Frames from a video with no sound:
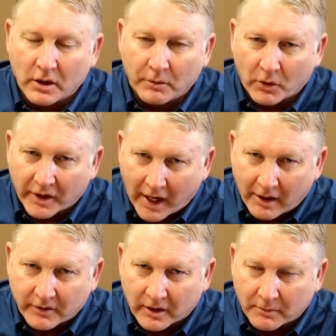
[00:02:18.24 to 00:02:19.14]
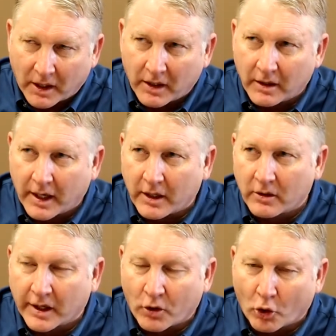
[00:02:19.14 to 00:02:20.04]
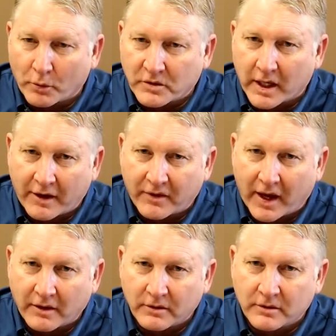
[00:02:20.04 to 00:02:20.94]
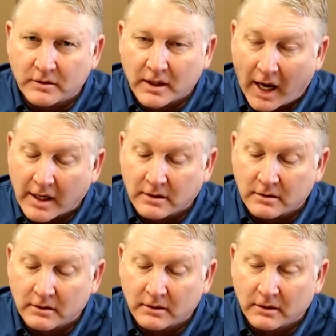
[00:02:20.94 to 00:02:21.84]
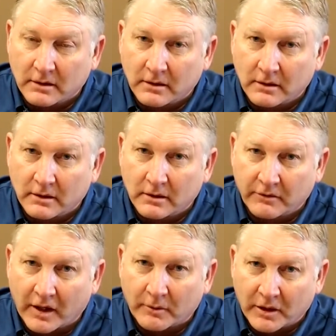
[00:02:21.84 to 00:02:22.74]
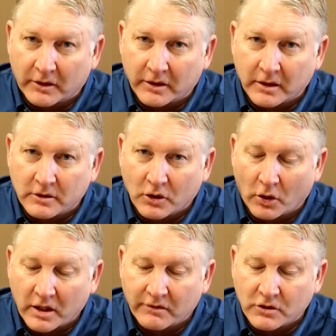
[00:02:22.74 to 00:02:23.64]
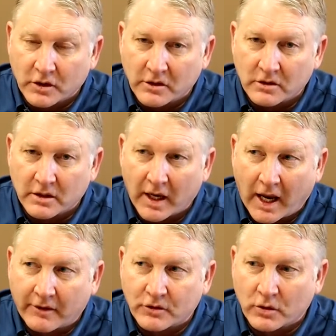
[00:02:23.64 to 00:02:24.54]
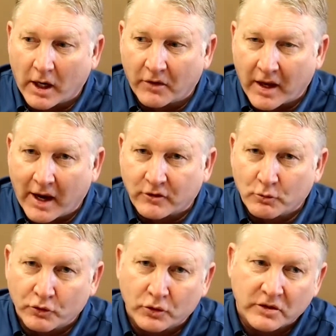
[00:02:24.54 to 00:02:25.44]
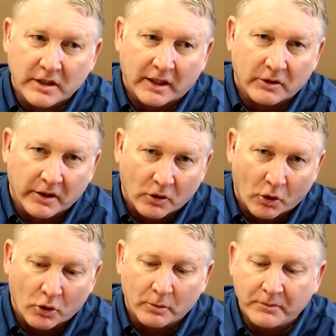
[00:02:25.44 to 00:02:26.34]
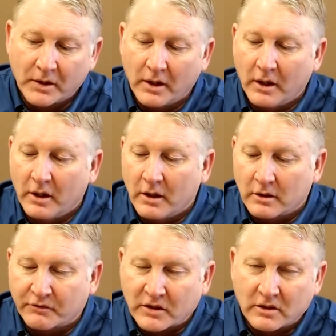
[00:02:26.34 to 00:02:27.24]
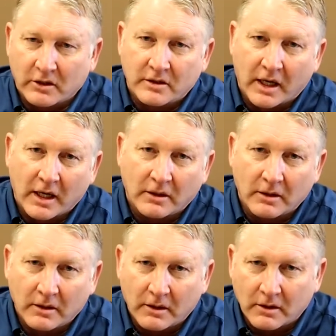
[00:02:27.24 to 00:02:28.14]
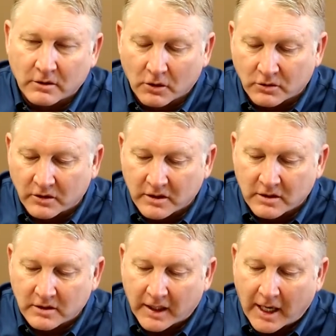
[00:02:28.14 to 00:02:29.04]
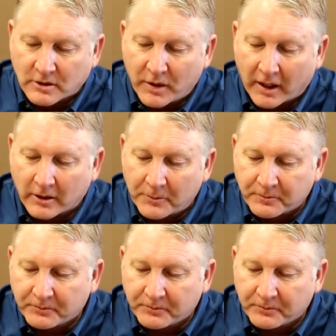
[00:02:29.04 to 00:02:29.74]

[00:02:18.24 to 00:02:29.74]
And we only have like about eight or nine courtrooms that have that size availability. So even judges that have a trial, they have to move to a secondary courtroom to facilitate the social distancing aspect.